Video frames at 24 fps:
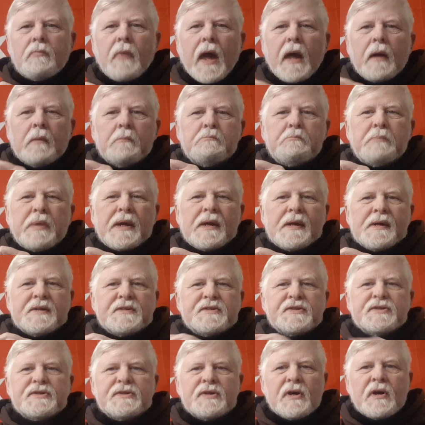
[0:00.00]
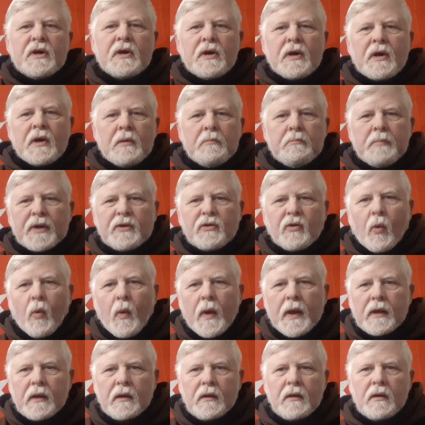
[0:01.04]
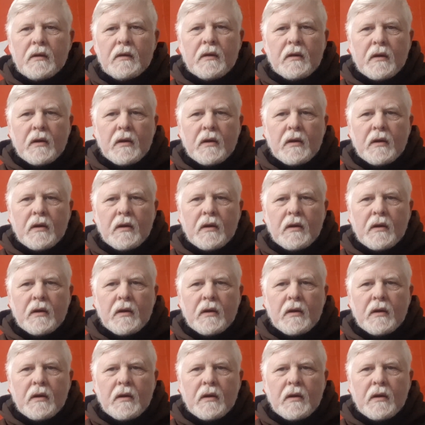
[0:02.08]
and peace between